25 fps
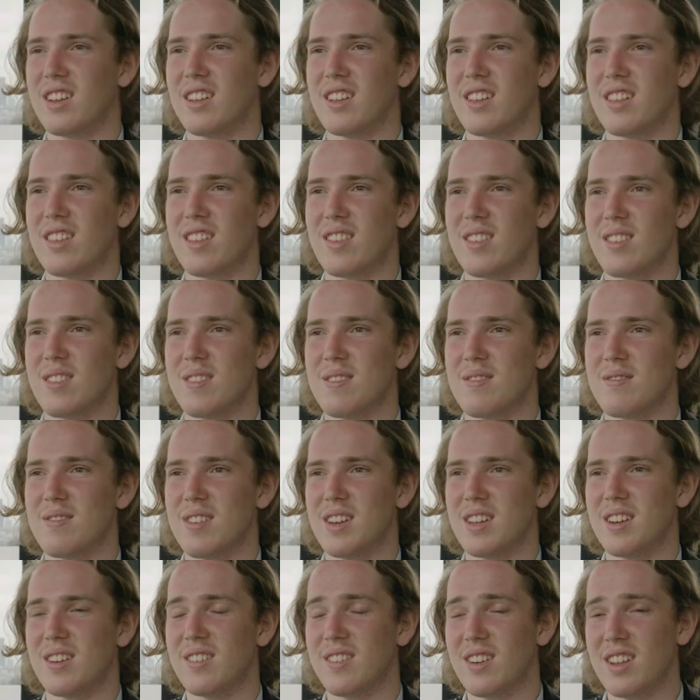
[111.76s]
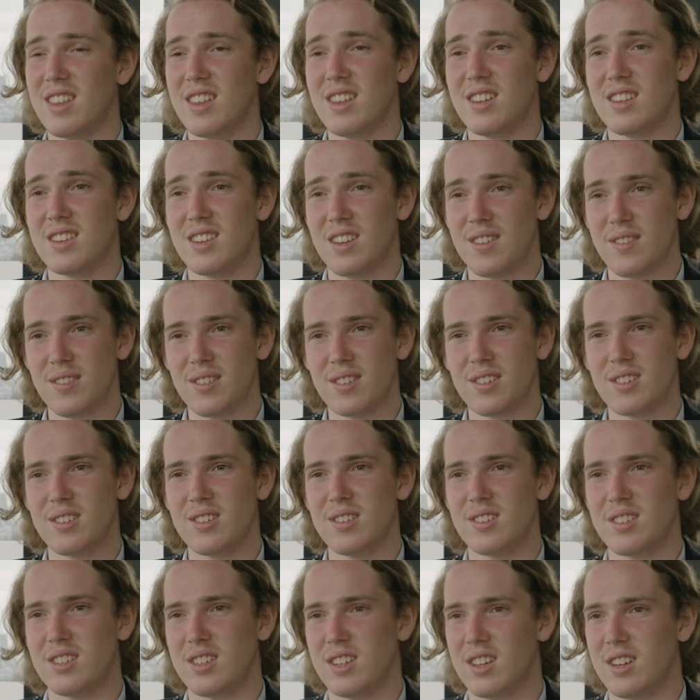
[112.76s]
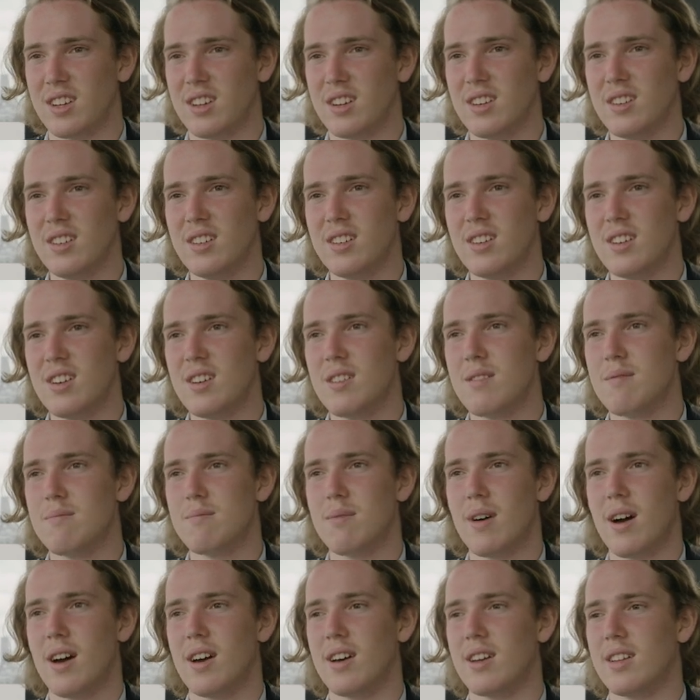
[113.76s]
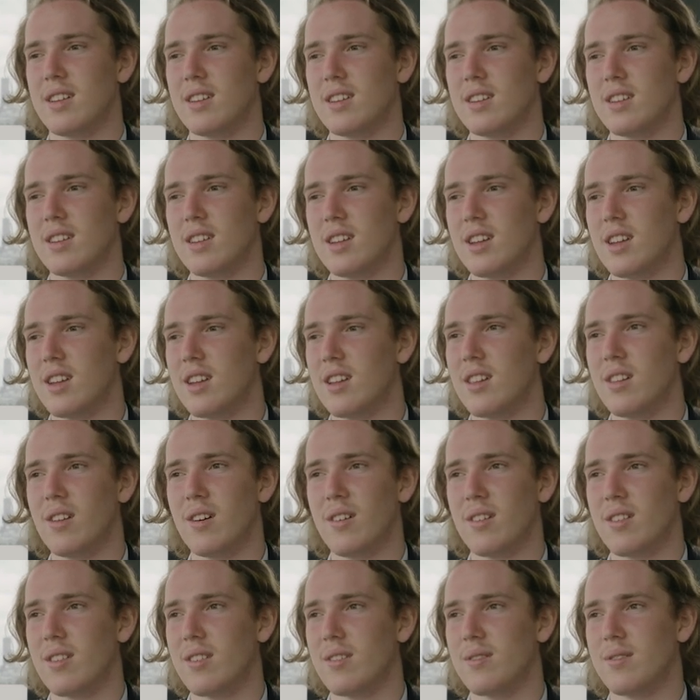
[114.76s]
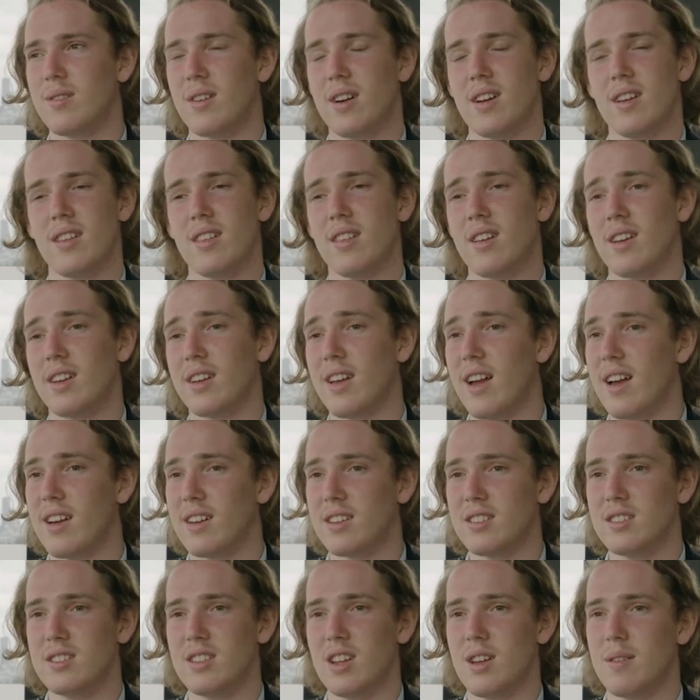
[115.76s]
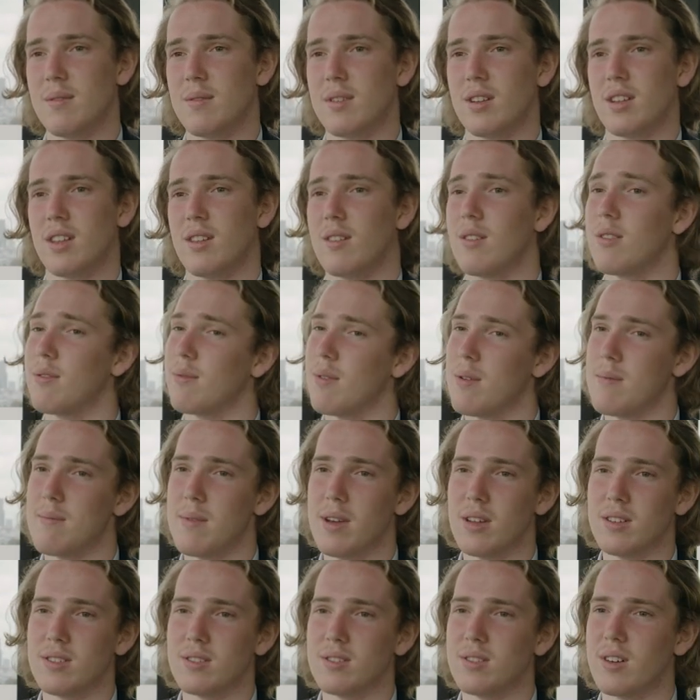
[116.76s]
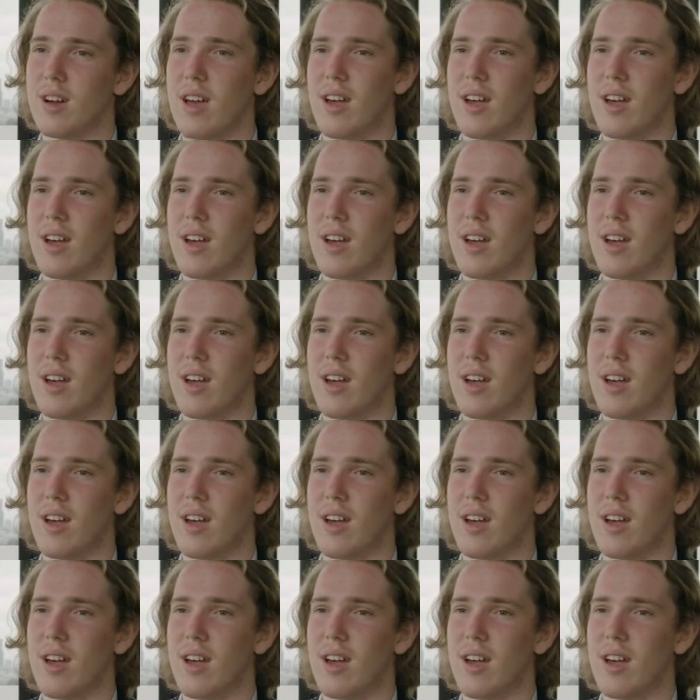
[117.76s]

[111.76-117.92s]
It's been a really difficult year, but in lots of ways, like academically, with my mental